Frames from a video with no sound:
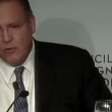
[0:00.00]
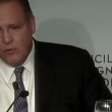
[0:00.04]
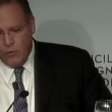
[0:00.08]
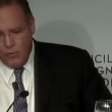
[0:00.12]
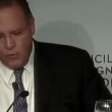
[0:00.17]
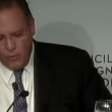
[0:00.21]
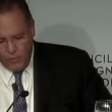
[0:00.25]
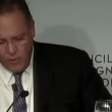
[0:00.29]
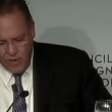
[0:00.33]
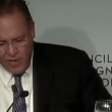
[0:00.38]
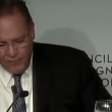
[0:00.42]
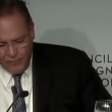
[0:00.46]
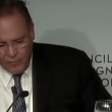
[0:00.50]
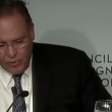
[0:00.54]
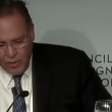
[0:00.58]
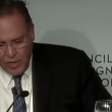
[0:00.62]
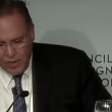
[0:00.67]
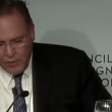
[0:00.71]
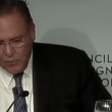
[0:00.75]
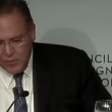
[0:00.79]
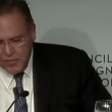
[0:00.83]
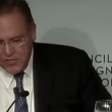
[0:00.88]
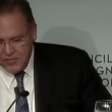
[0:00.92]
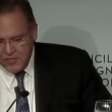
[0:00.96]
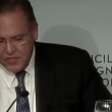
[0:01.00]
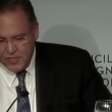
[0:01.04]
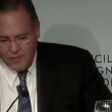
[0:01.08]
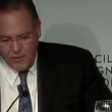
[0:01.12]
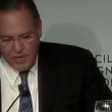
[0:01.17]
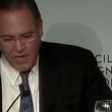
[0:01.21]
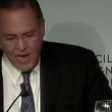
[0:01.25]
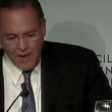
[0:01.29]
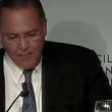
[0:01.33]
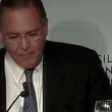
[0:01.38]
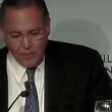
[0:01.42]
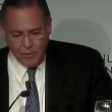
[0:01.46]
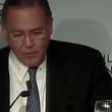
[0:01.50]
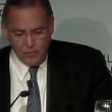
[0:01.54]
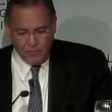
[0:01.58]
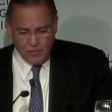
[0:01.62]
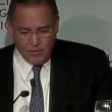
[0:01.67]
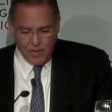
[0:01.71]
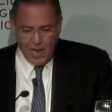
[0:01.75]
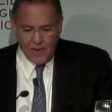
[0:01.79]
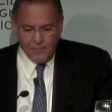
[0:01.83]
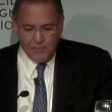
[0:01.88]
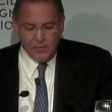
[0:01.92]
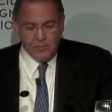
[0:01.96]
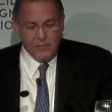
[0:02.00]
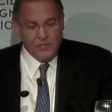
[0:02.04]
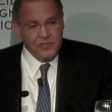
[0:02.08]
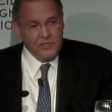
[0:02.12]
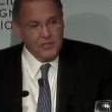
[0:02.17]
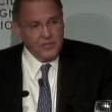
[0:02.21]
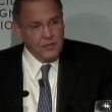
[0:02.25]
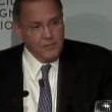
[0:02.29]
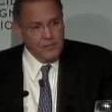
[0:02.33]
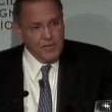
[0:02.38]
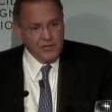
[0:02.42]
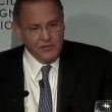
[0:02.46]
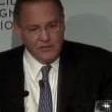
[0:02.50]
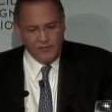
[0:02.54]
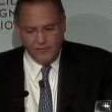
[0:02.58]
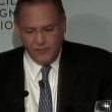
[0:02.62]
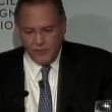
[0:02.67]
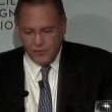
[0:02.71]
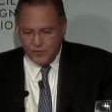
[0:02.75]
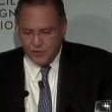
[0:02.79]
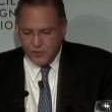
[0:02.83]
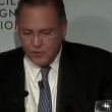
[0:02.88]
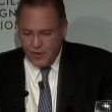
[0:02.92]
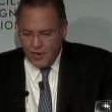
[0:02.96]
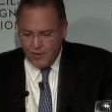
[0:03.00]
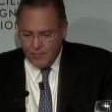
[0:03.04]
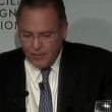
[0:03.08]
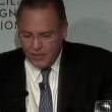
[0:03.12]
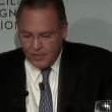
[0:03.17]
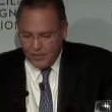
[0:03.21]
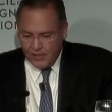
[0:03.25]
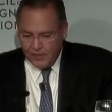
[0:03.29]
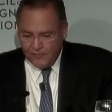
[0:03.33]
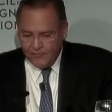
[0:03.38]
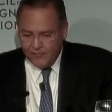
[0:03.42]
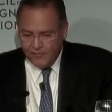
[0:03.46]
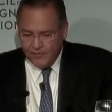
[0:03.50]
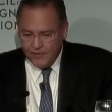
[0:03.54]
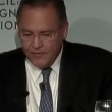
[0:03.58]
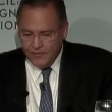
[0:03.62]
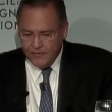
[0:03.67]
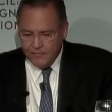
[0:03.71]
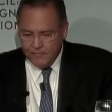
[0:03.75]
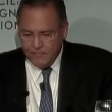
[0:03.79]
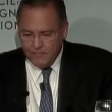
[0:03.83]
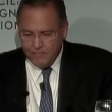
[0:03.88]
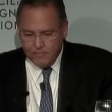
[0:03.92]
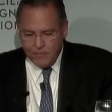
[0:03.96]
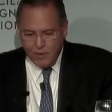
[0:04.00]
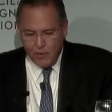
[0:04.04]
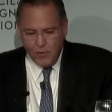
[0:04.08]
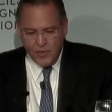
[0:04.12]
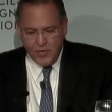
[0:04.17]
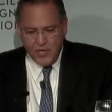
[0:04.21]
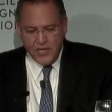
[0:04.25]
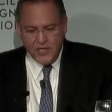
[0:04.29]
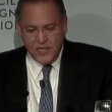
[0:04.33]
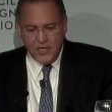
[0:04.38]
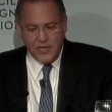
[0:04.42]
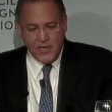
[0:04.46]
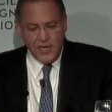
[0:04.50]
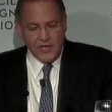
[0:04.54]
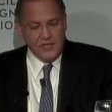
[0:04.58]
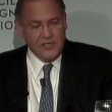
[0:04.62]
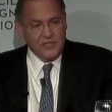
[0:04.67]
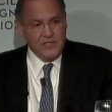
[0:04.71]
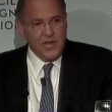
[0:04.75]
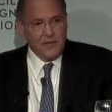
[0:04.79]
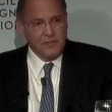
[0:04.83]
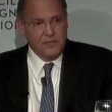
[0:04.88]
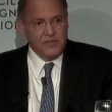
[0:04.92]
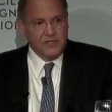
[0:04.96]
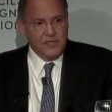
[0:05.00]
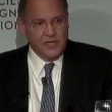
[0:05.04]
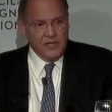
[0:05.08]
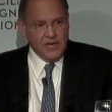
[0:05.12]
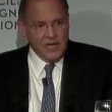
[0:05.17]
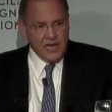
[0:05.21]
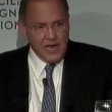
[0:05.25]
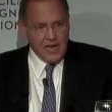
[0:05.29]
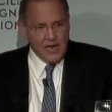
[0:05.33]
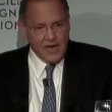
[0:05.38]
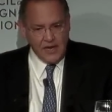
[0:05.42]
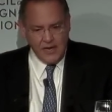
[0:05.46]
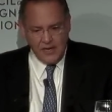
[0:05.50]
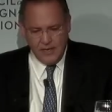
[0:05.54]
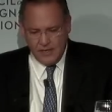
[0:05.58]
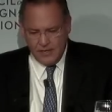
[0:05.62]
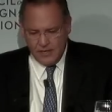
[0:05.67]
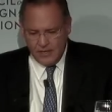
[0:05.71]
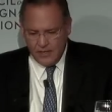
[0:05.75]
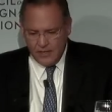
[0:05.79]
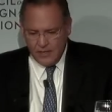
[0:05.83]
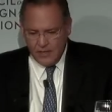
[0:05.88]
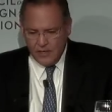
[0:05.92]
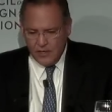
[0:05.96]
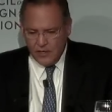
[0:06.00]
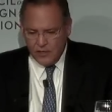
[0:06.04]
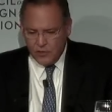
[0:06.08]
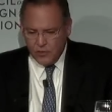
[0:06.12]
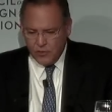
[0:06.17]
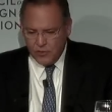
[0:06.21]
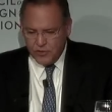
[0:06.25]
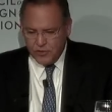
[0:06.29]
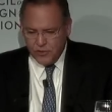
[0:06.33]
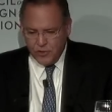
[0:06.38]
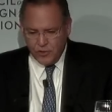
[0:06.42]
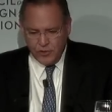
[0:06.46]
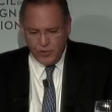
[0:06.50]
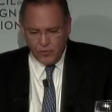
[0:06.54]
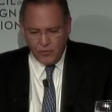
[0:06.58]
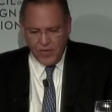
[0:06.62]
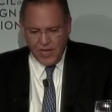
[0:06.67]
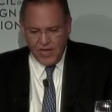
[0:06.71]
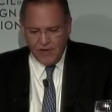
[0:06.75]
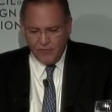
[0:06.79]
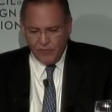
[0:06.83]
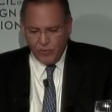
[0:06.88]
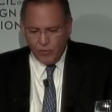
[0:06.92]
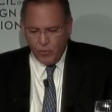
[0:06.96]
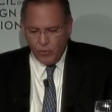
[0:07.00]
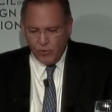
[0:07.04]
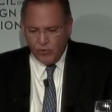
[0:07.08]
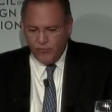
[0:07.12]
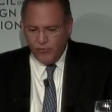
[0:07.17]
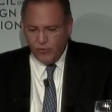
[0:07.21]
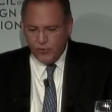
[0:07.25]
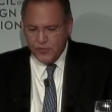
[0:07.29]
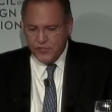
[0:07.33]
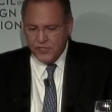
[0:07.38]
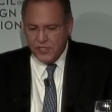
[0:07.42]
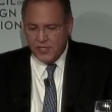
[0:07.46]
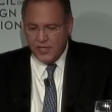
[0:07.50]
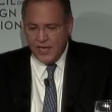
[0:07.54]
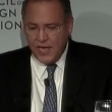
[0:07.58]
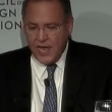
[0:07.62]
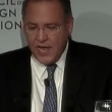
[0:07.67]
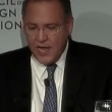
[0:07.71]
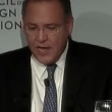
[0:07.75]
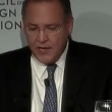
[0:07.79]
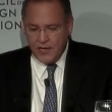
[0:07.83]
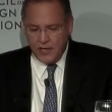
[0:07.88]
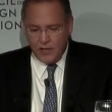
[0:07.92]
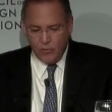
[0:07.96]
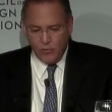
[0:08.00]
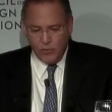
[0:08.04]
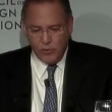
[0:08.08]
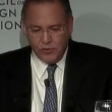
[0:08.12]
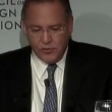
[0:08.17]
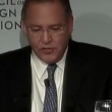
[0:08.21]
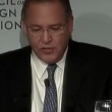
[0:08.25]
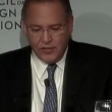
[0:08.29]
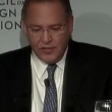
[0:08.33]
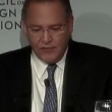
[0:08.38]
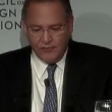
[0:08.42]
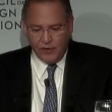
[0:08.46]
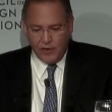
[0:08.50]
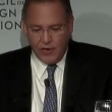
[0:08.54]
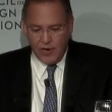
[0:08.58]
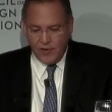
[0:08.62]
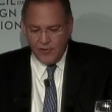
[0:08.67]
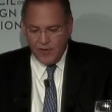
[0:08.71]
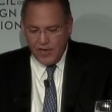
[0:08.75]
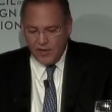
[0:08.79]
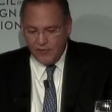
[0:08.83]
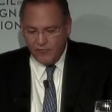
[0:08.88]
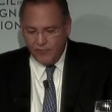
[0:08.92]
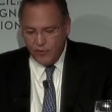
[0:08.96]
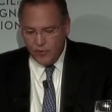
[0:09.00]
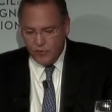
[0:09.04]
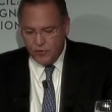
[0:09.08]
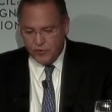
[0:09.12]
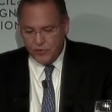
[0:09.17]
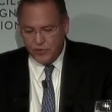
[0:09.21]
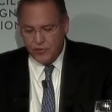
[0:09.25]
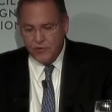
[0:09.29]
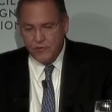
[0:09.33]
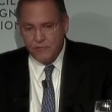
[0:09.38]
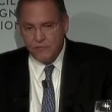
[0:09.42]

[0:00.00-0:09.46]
We have great reason to be op- optimistic about the future, I believe, but we need to take steps today to ensure that we have the workforce that can and will deliver on that future.